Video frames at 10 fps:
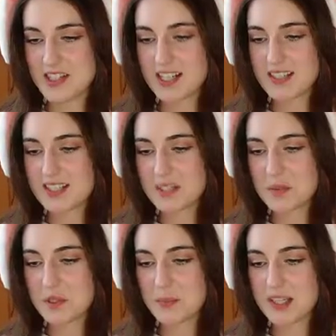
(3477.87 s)
You can't
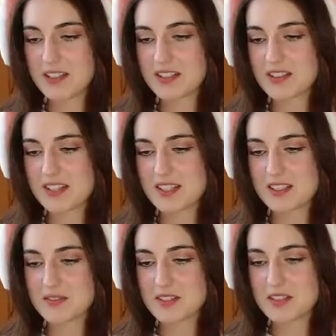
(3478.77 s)
help comparing
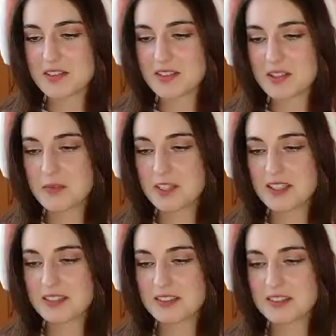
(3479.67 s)
herself to someone
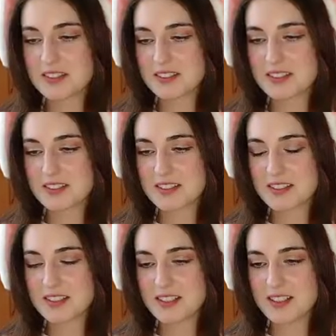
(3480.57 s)
else.
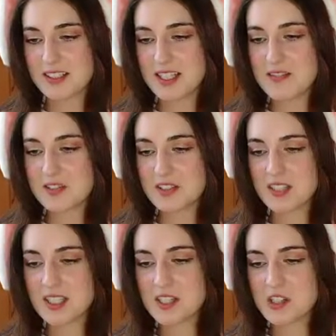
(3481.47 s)
You know, the
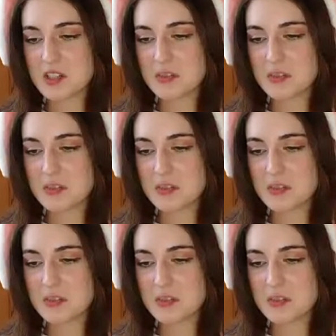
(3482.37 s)
nature